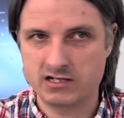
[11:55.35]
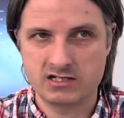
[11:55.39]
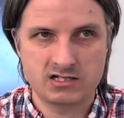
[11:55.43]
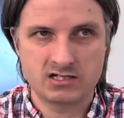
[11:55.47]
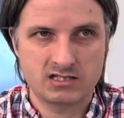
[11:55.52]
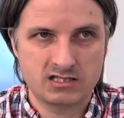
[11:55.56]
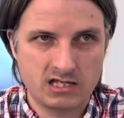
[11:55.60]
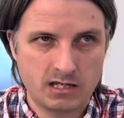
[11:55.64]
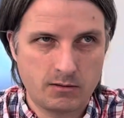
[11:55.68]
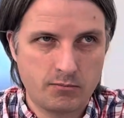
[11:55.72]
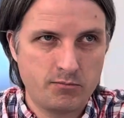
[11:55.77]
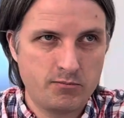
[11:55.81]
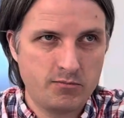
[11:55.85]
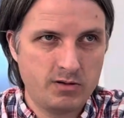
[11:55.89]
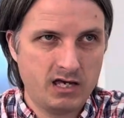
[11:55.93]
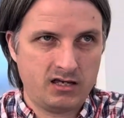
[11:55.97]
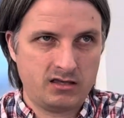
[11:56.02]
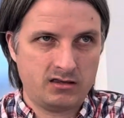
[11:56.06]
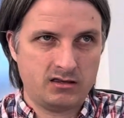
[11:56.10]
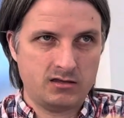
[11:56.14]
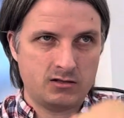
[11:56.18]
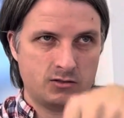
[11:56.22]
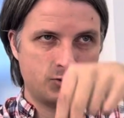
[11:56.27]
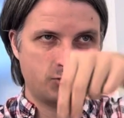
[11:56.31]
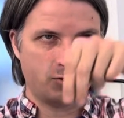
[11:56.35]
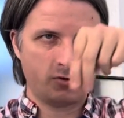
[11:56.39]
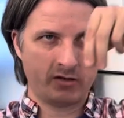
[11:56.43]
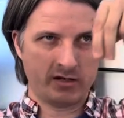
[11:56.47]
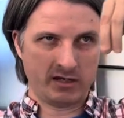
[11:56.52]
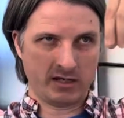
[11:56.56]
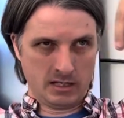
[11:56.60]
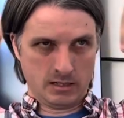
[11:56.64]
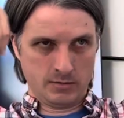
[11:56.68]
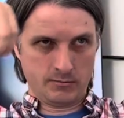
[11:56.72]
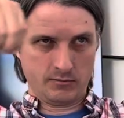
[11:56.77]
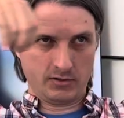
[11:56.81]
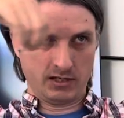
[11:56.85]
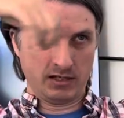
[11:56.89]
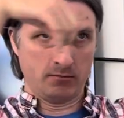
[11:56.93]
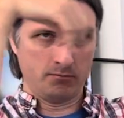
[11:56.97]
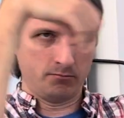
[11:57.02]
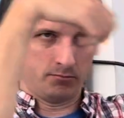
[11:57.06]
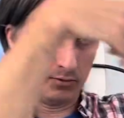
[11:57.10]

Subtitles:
Just like pick the drawing up and